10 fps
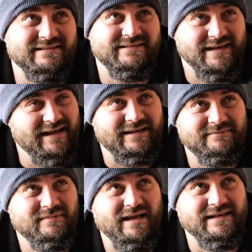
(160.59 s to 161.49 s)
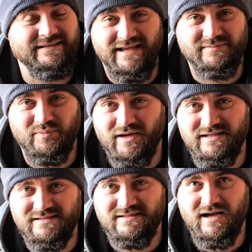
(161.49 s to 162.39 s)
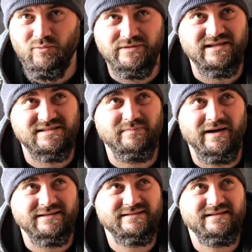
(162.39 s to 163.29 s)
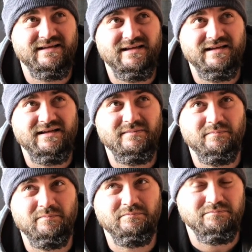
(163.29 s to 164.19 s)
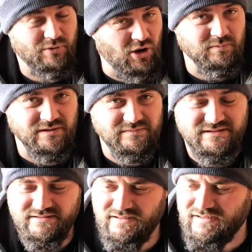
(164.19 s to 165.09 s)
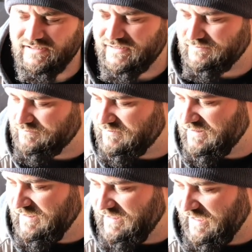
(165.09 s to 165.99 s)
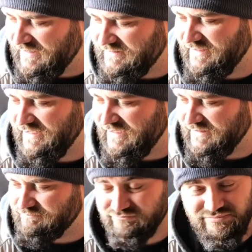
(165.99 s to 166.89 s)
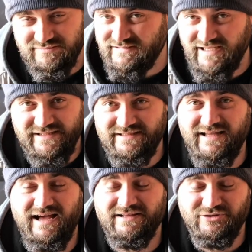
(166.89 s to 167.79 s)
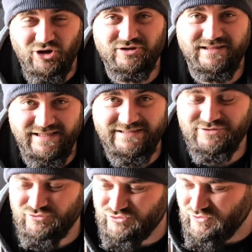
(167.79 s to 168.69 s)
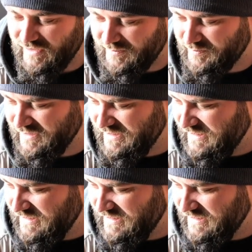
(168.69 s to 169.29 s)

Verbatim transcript: yeah, at that price, I would expect problems. And they are not late to show up.